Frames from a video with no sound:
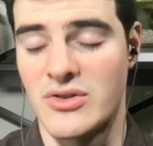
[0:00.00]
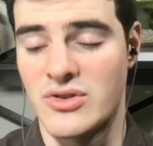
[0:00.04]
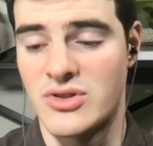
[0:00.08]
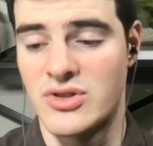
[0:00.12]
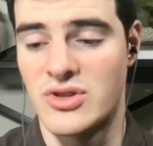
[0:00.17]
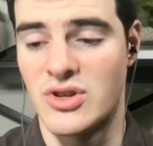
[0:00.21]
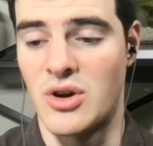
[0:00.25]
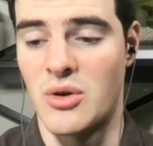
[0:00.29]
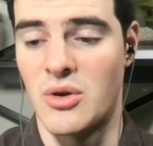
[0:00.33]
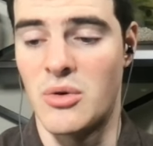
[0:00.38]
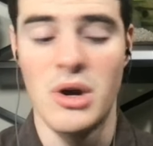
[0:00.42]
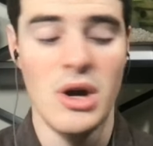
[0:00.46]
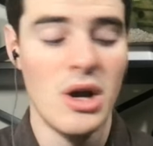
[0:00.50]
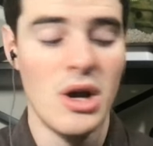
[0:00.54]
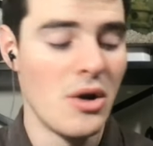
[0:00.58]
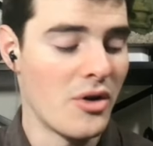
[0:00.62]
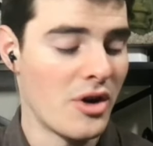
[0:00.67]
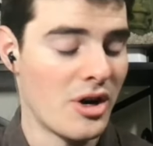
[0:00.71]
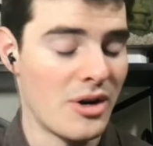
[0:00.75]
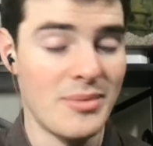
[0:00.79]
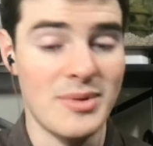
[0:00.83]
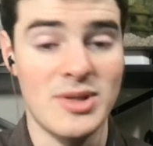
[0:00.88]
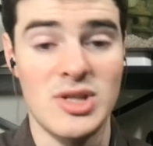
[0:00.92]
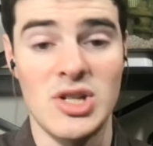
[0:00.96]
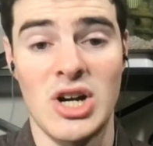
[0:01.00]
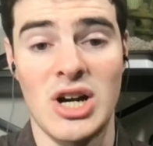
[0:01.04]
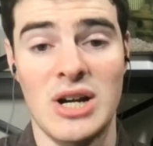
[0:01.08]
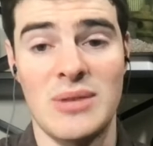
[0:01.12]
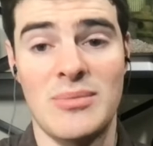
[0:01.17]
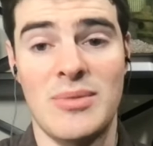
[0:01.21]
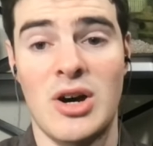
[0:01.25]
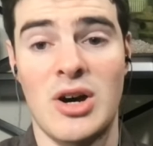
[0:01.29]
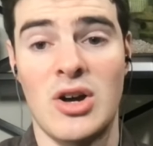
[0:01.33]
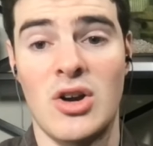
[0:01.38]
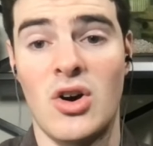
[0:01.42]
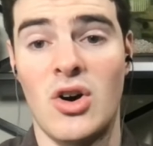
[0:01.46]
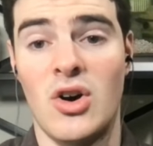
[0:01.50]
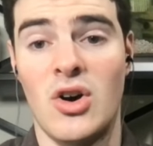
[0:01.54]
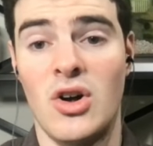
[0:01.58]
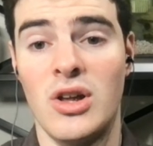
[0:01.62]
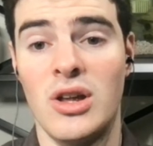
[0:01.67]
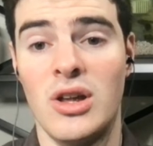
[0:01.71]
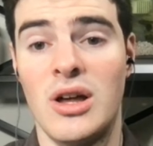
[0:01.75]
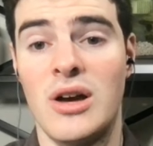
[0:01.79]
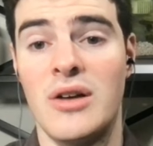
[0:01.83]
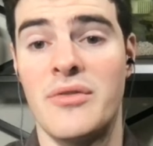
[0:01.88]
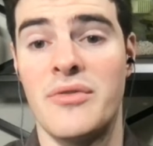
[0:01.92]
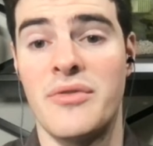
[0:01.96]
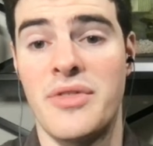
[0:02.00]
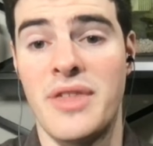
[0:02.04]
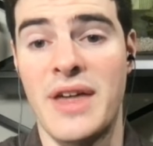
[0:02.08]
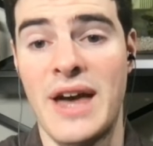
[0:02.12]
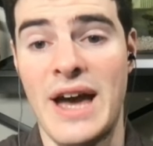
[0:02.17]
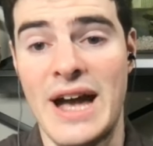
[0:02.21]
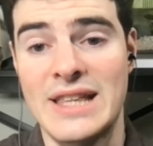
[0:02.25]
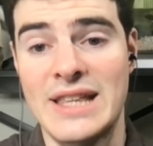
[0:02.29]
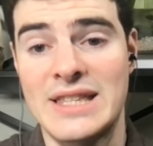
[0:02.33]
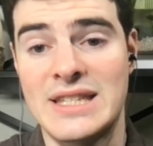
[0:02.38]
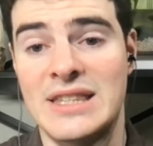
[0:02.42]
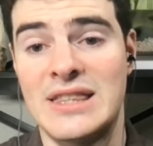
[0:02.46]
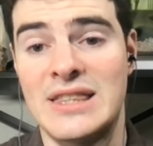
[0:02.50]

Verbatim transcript: So we're going to be talking about all of that.